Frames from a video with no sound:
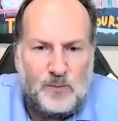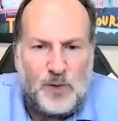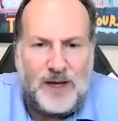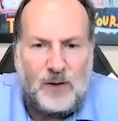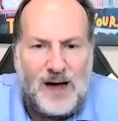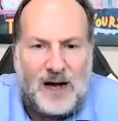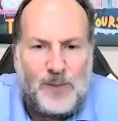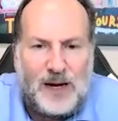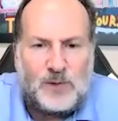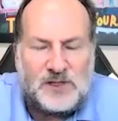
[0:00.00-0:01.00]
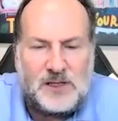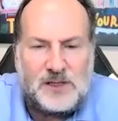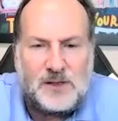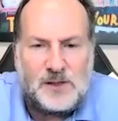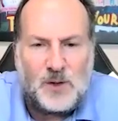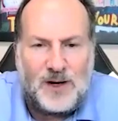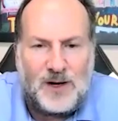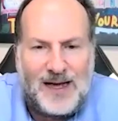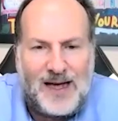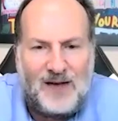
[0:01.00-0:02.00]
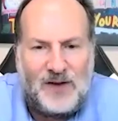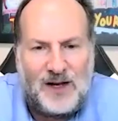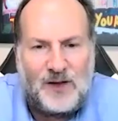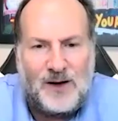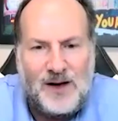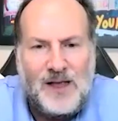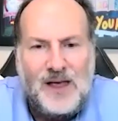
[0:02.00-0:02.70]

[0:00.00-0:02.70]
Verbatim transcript: playing rock, paper, scissors, or do you have another